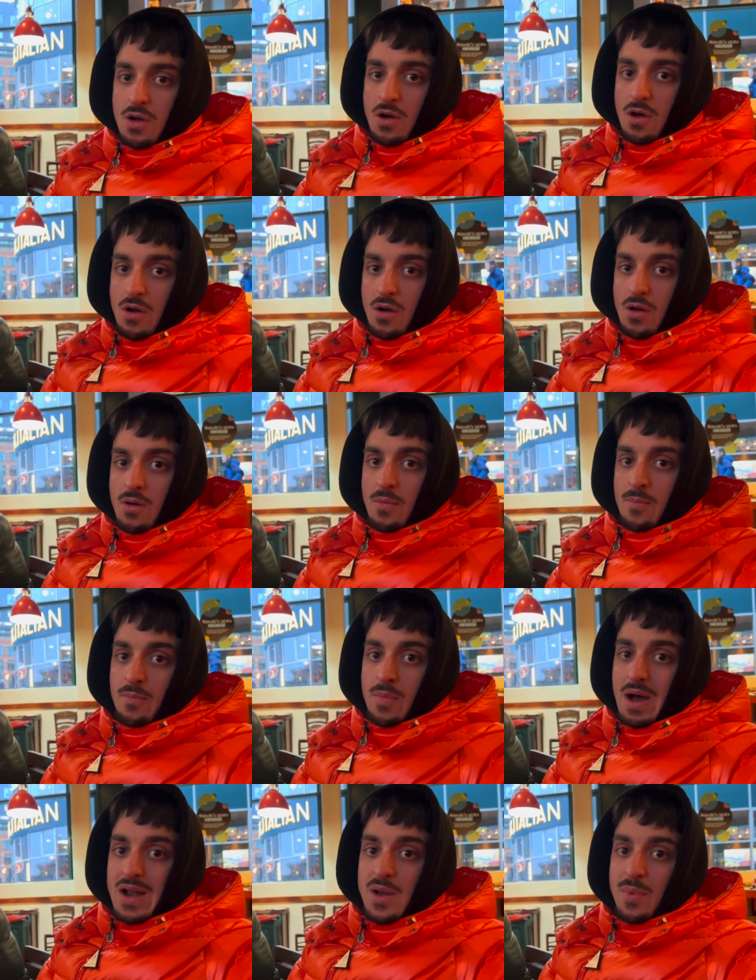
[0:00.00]

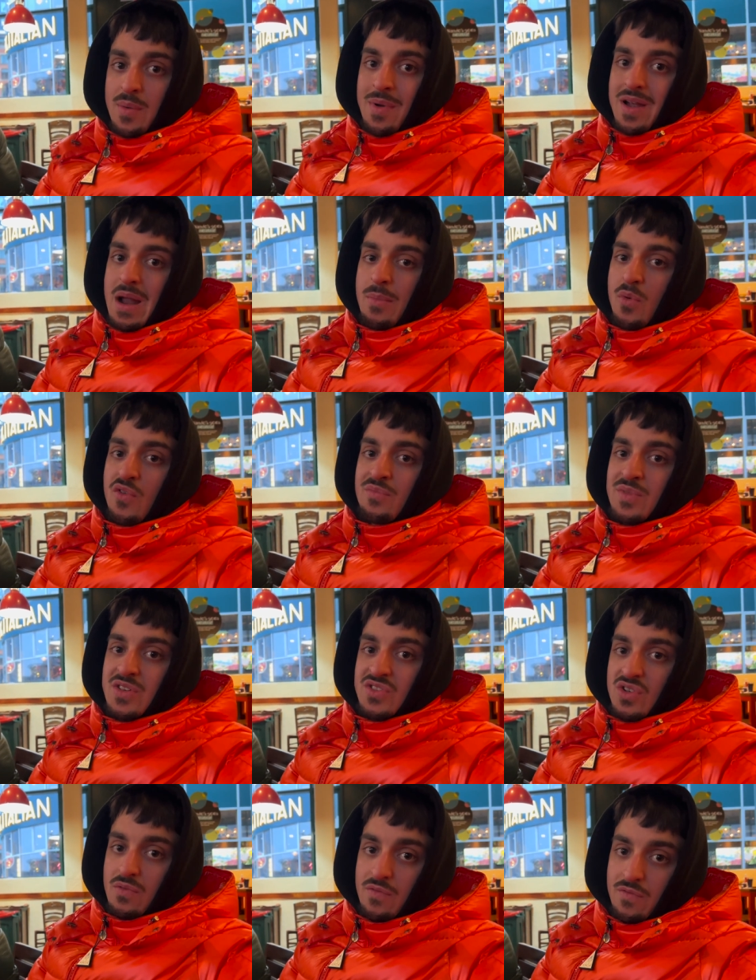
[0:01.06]
Um, I didn't bring my camera with me,
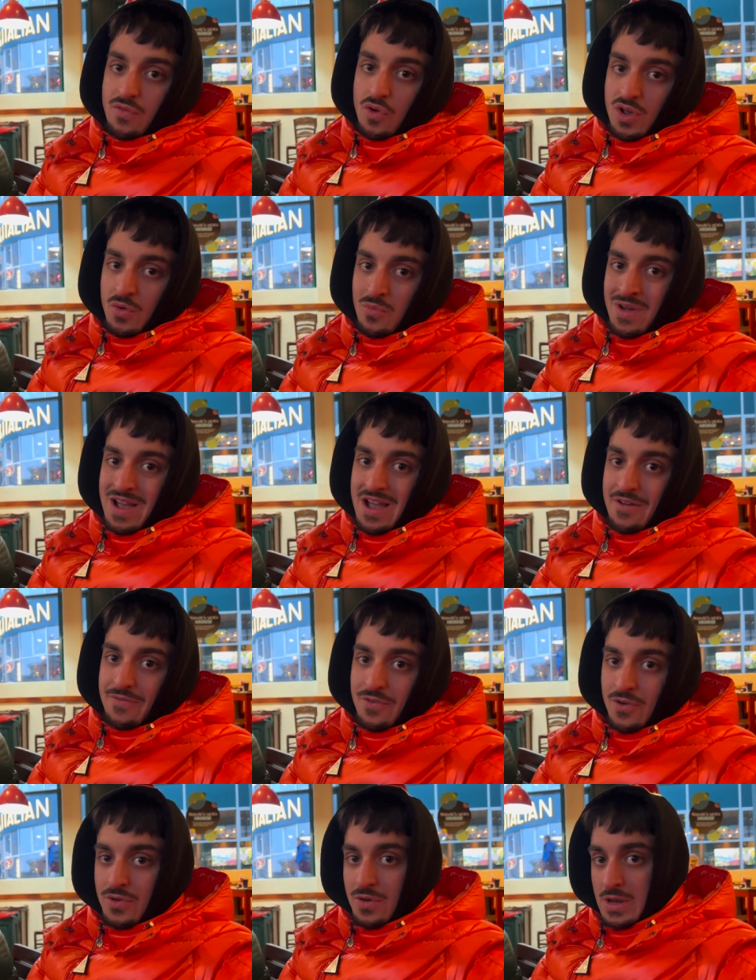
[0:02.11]
so I'm working with my
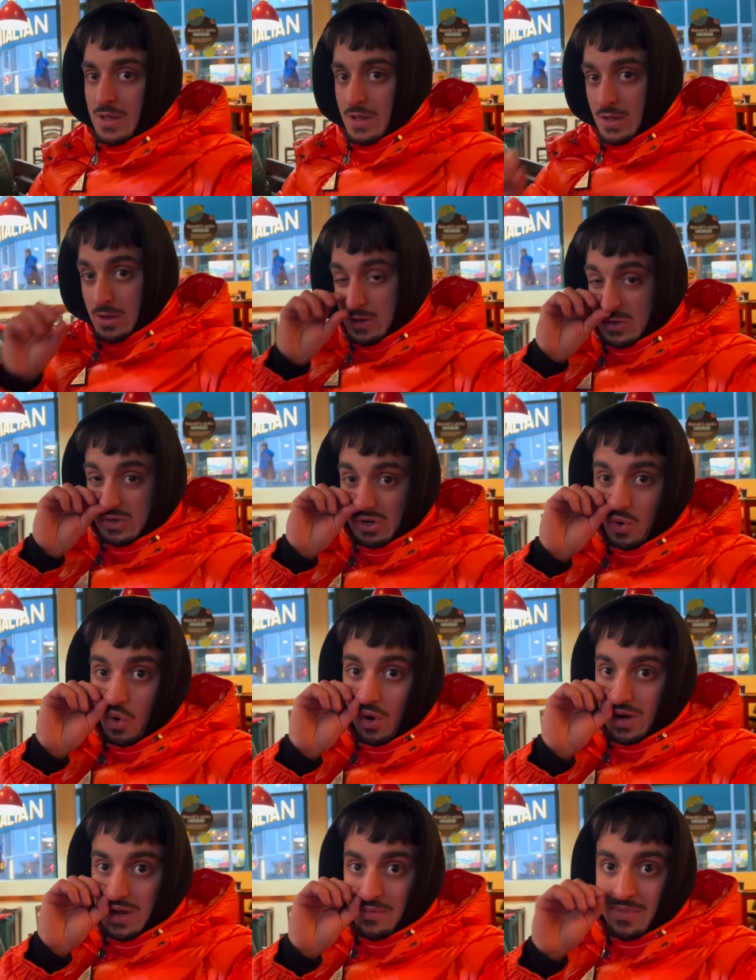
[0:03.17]
iPhone. The
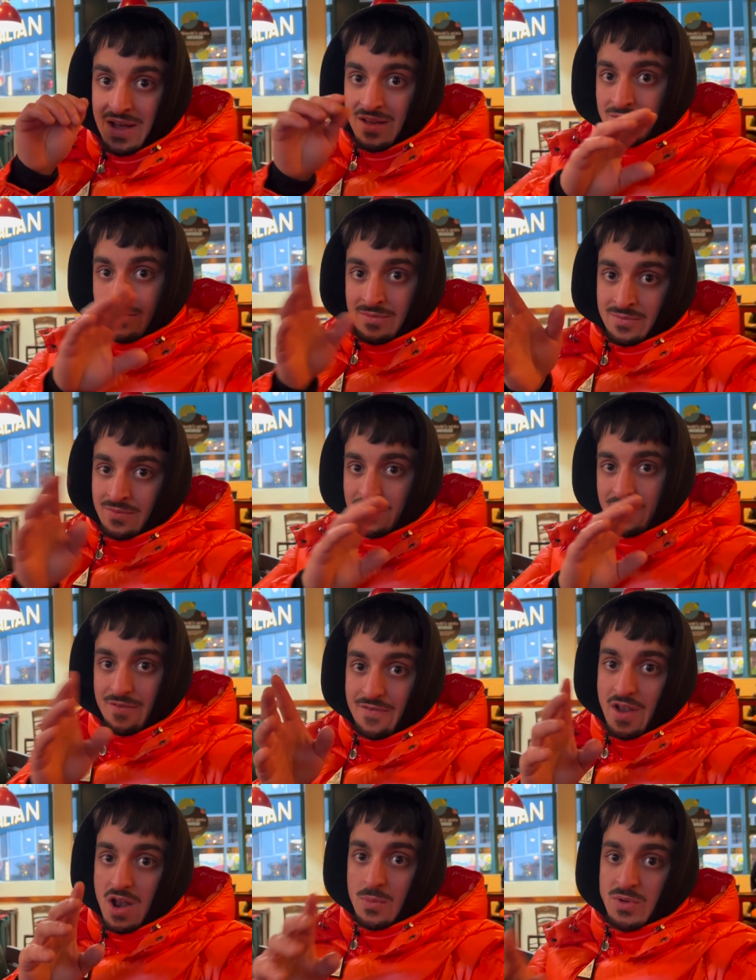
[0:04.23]
quality might
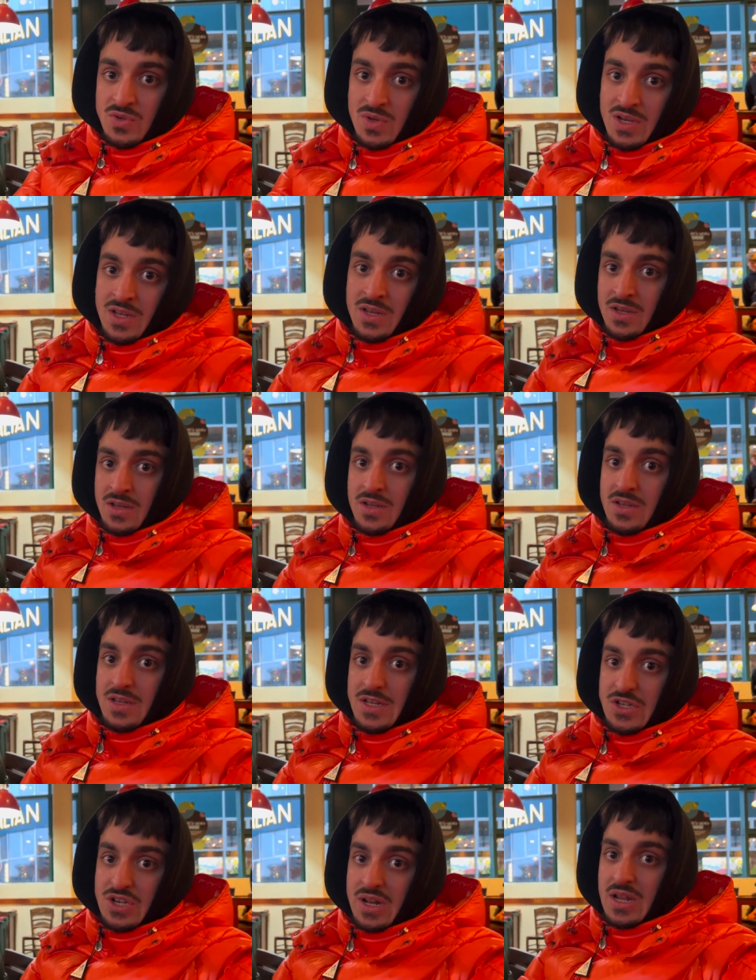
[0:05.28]
vary between
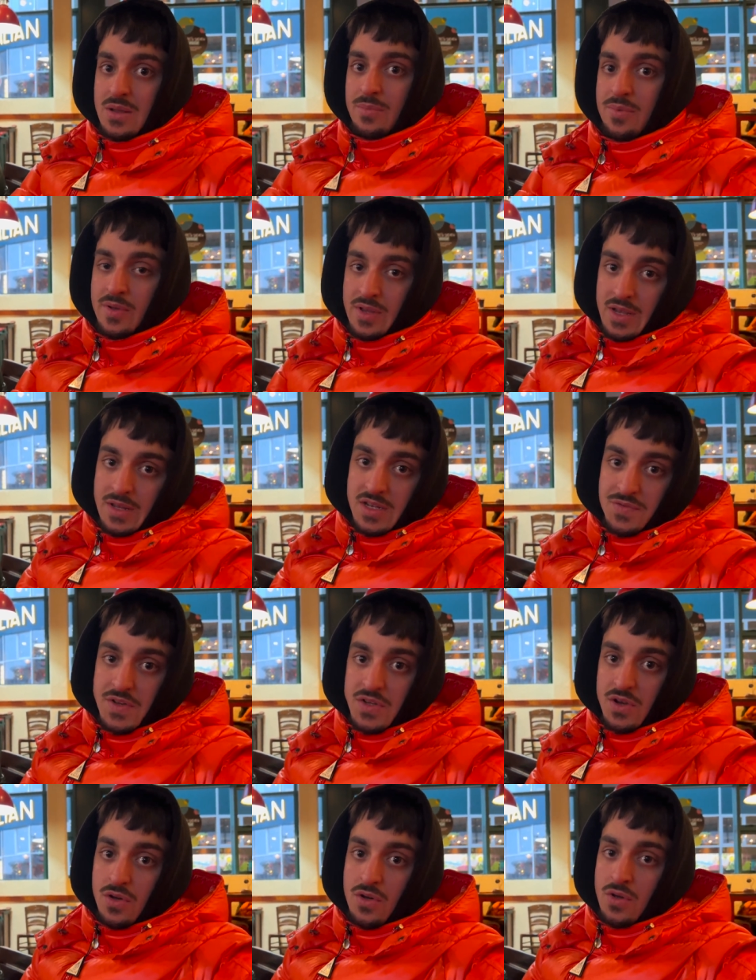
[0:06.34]
each clip in this
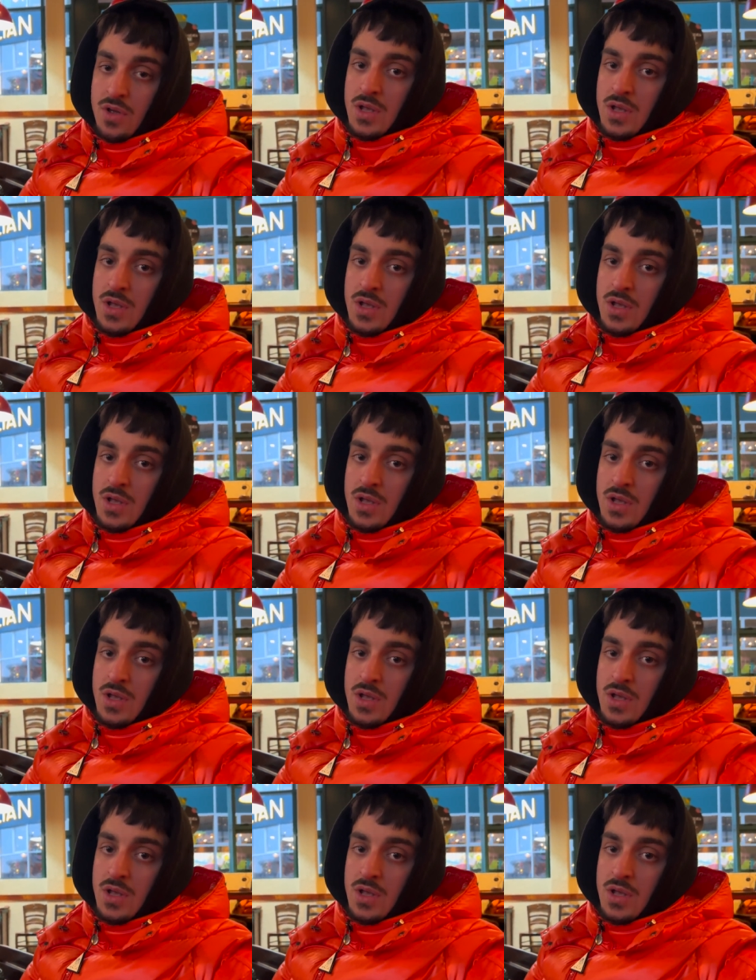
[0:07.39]
video.